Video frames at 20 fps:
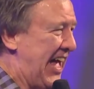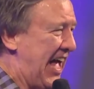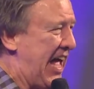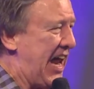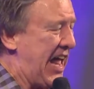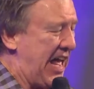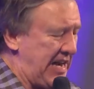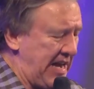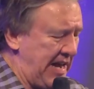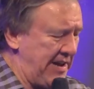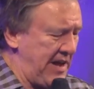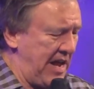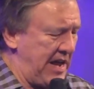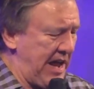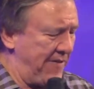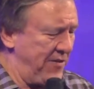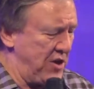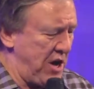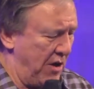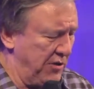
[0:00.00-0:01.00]
And
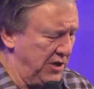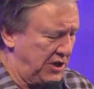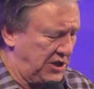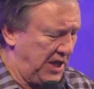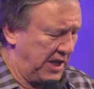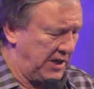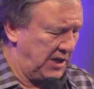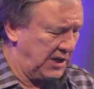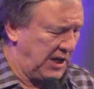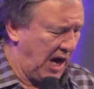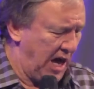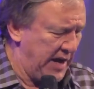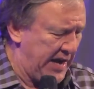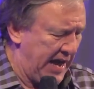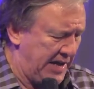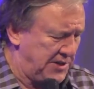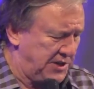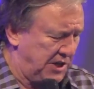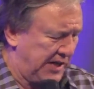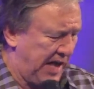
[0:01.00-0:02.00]
you ever notice that God
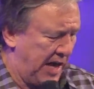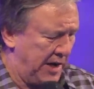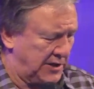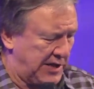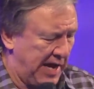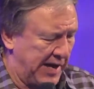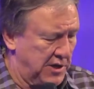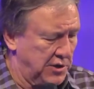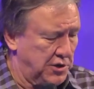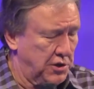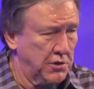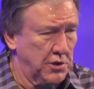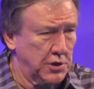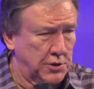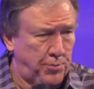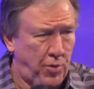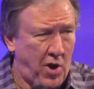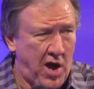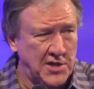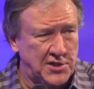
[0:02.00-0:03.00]
has to kind of take us through
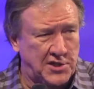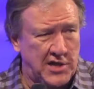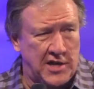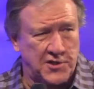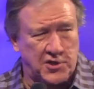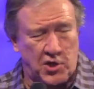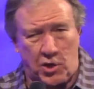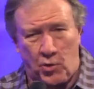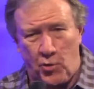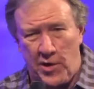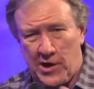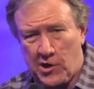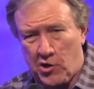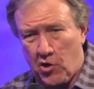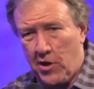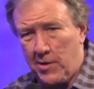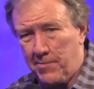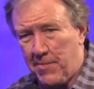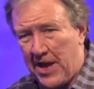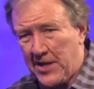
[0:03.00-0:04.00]
this process on a
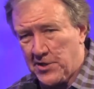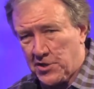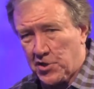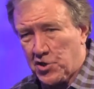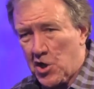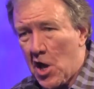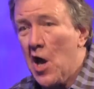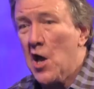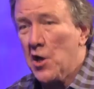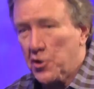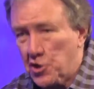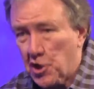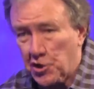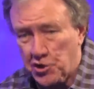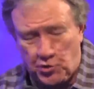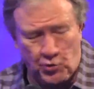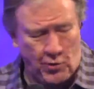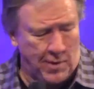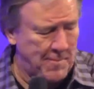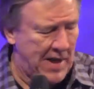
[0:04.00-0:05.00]
reoccurring basis
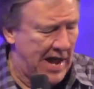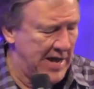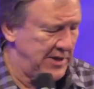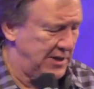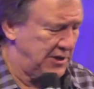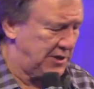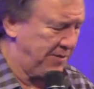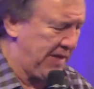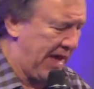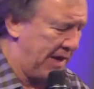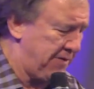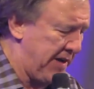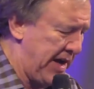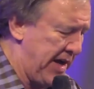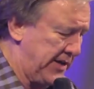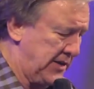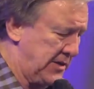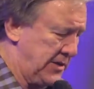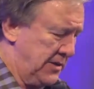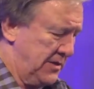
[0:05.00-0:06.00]
just to remind us of that
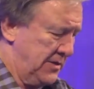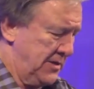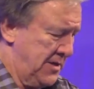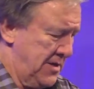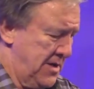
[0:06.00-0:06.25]
fact?